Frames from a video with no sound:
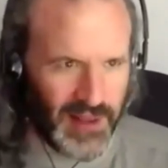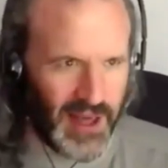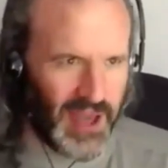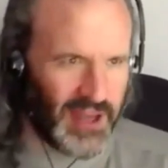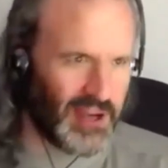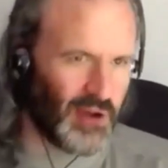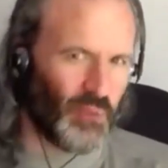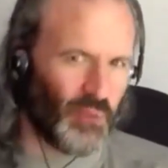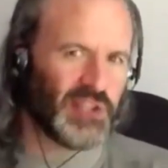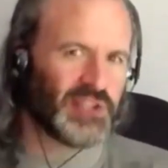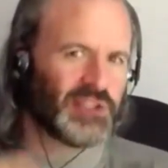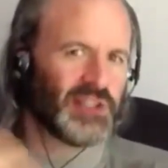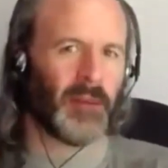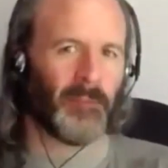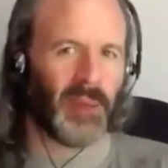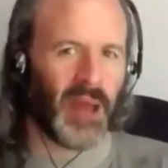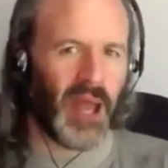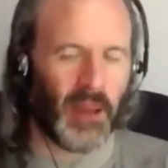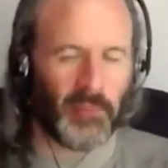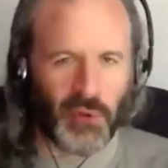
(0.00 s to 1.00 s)
and we see a
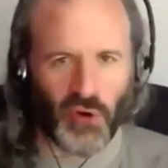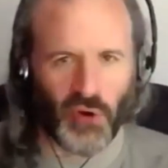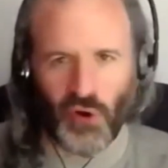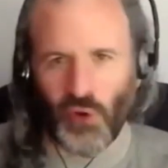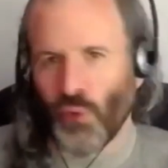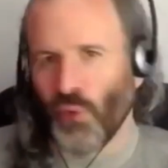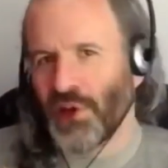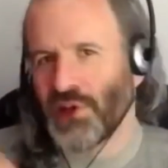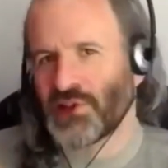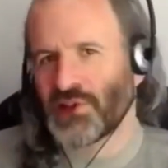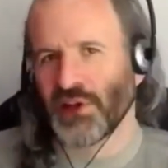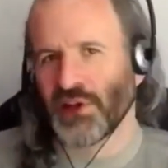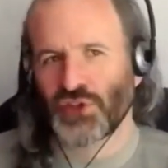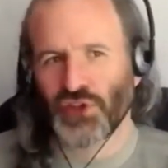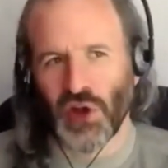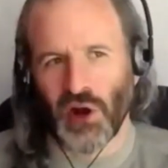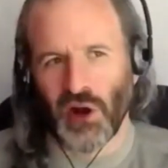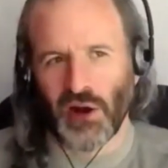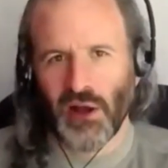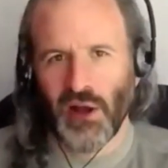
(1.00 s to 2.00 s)
paper or we see a
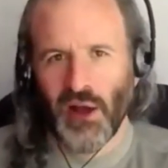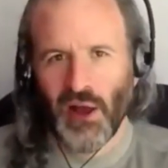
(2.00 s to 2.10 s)
chart.